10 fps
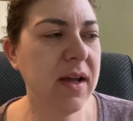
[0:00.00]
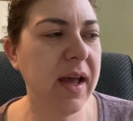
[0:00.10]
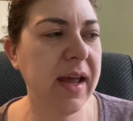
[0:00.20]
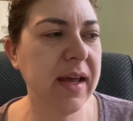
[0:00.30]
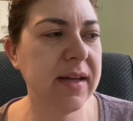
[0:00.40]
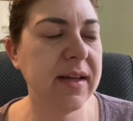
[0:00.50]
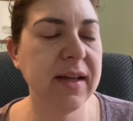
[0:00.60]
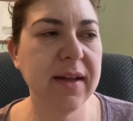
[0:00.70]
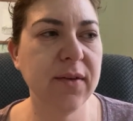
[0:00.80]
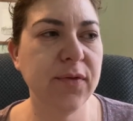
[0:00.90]

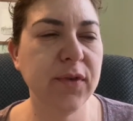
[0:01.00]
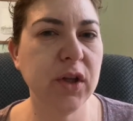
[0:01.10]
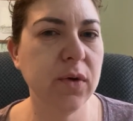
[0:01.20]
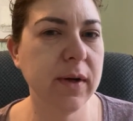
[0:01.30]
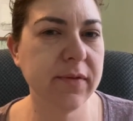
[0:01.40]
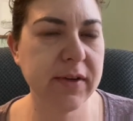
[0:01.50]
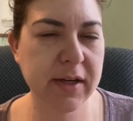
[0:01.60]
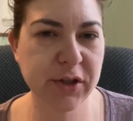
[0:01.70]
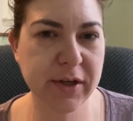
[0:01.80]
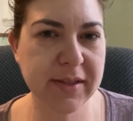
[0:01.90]
if you have
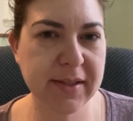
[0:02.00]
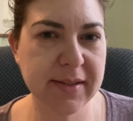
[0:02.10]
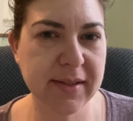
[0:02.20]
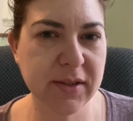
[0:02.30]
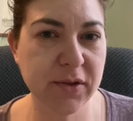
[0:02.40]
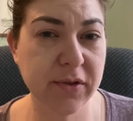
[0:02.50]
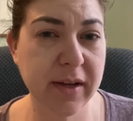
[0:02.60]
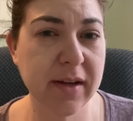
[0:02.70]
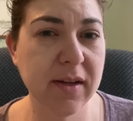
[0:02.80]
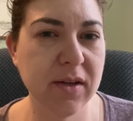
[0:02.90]
not tried Scentsy Soak
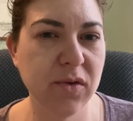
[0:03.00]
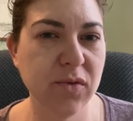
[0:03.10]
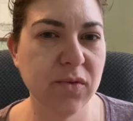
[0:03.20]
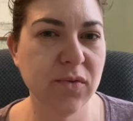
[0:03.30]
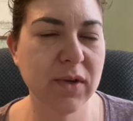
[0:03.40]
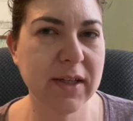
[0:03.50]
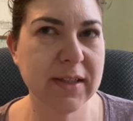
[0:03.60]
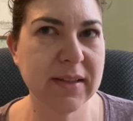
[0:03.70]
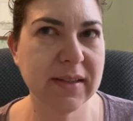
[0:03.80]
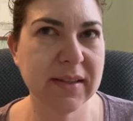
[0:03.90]
and you
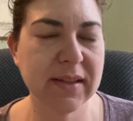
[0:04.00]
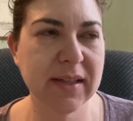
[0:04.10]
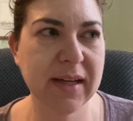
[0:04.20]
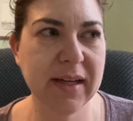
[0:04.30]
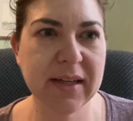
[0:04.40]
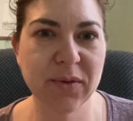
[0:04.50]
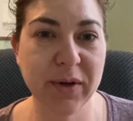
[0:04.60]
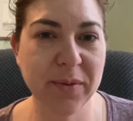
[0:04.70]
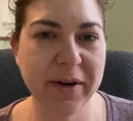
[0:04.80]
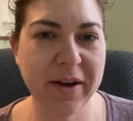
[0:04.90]
like
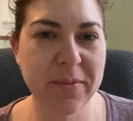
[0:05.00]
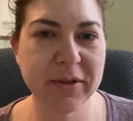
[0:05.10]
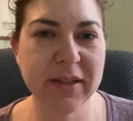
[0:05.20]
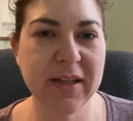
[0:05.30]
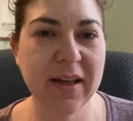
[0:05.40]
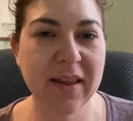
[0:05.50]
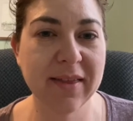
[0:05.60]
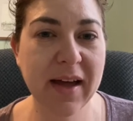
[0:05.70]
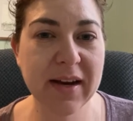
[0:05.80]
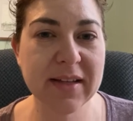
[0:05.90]
Winterberry Apple Tea,
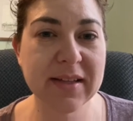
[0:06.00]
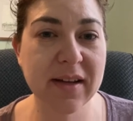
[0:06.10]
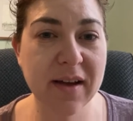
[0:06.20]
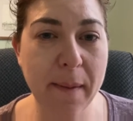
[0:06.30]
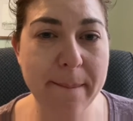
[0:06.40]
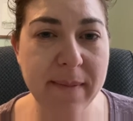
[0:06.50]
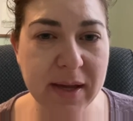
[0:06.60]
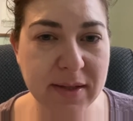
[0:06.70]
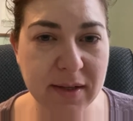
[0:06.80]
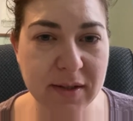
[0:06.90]
that is an
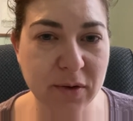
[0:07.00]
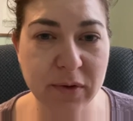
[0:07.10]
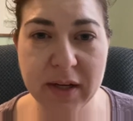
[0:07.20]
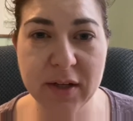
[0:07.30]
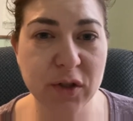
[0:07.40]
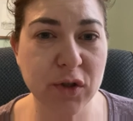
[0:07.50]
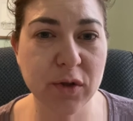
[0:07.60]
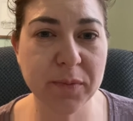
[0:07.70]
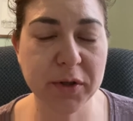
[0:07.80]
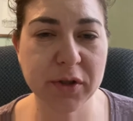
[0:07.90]
amazing soak. It is
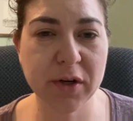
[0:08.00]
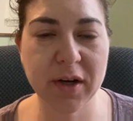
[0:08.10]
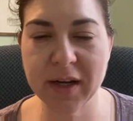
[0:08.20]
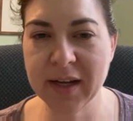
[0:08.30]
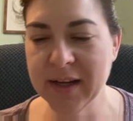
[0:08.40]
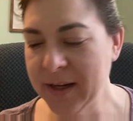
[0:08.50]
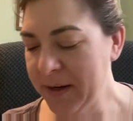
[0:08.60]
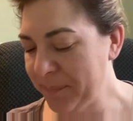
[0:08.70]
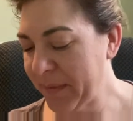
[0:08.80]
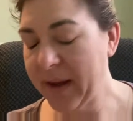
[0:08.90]
super strong.
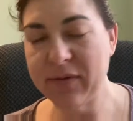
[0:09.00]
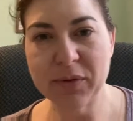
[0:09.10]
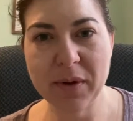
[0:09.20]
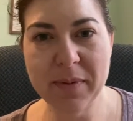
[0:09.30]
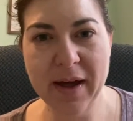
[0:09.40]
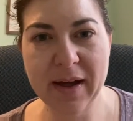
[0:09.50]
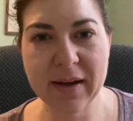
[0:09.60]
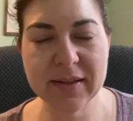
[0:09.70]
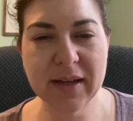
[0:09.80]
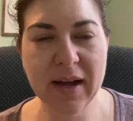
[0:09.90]
I have 3
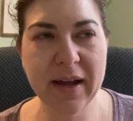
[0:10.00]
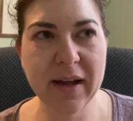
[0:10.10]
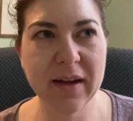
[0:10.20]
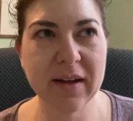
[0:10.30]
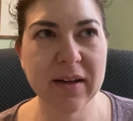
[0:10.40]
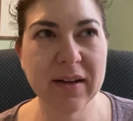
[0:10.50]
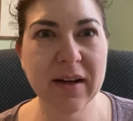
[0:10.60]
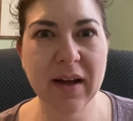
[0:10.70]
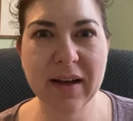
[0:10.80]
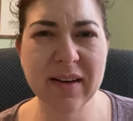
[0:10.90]
bags. I
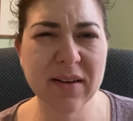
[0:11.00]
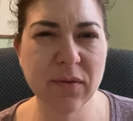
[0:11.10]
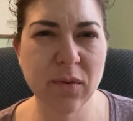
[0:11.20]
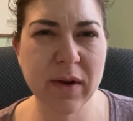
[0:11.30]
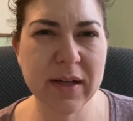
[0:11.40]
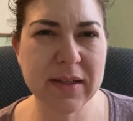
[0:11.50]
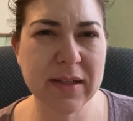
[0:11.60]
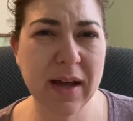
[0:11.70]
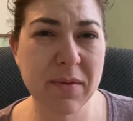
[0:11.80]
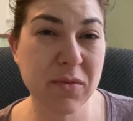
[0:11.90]
kind of wanted to
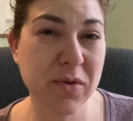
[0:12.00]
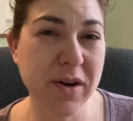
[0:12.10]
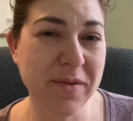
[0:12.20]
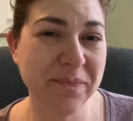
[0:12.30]
get more.